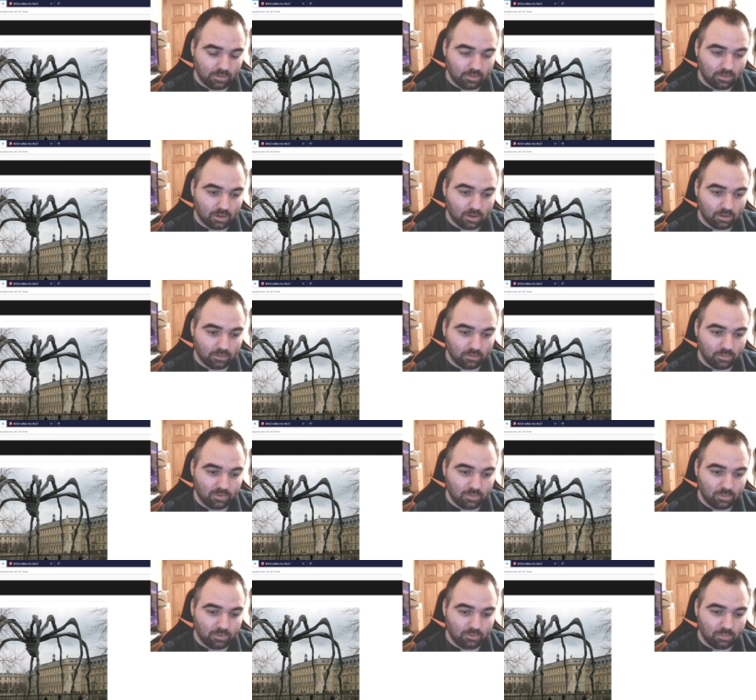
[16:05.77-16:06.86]
Louise
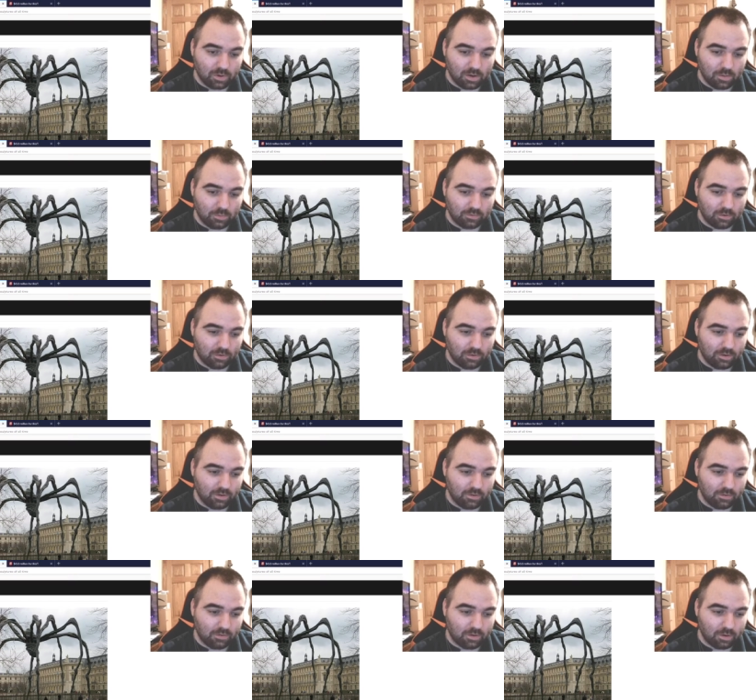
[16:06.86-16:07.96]
Bourgeois was already in
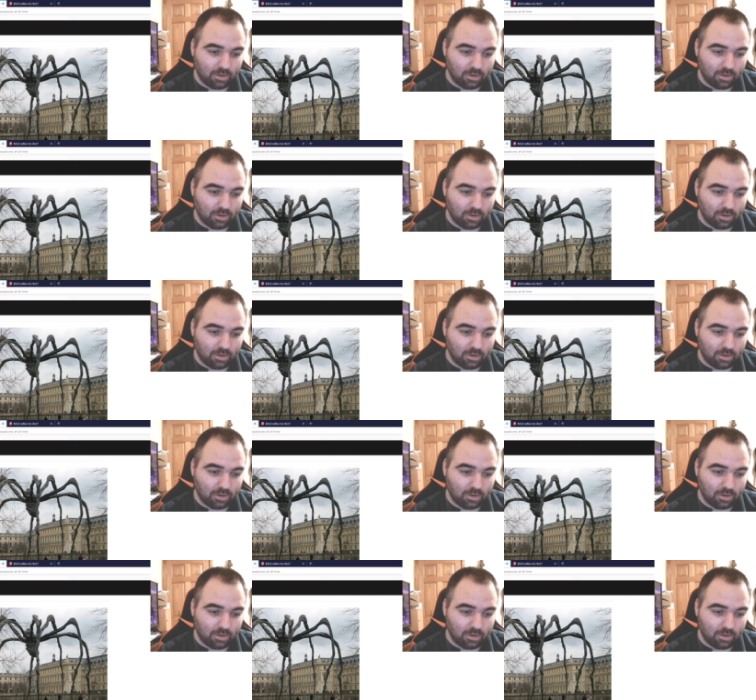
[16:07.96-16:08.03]
her